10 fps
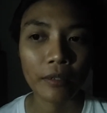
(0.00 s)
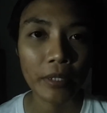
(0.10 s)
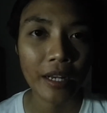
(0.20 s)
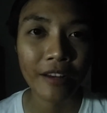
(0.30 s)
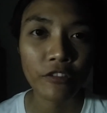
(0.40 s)
I
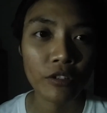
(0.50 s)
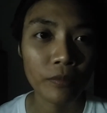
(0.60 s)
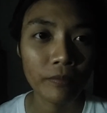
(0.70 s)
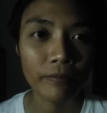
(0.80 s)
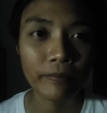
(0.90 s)
mean, I have
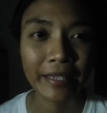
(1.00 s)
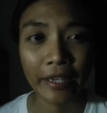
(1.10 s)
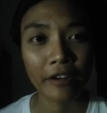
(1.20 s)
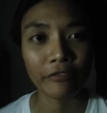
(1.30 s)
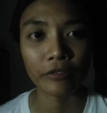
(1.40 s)
to be
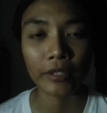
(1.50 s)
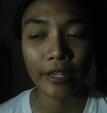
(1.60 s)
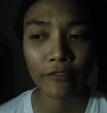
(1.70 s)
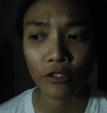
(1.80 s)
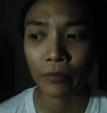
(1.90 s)
careful, I
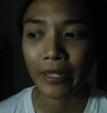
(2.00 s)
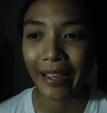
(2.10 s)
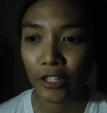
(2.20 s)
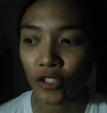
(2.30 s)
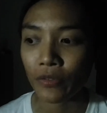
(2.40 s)
have to be
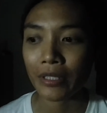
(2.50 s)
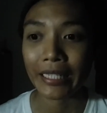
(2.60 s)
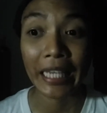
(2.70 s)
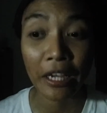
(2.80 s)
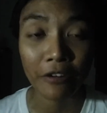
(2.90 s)
extra
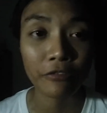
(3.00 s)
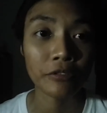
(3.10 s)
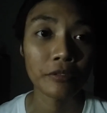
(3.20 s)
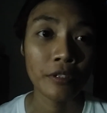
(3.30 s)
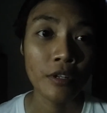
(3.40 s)

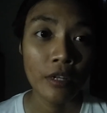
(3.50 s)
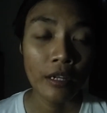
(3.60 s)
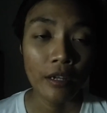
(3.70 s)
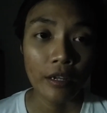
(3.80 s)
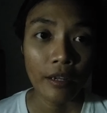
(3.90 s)
careful,
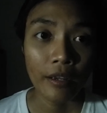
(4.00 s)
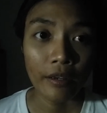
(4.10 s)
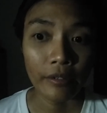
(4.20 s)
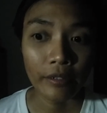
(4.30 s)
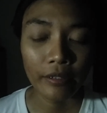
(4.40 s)

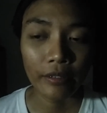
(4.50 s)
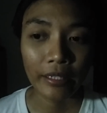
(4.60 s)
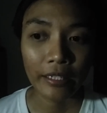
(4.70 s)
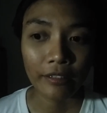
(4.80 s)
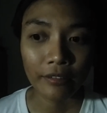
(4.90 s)

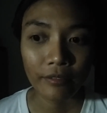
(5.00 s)
like,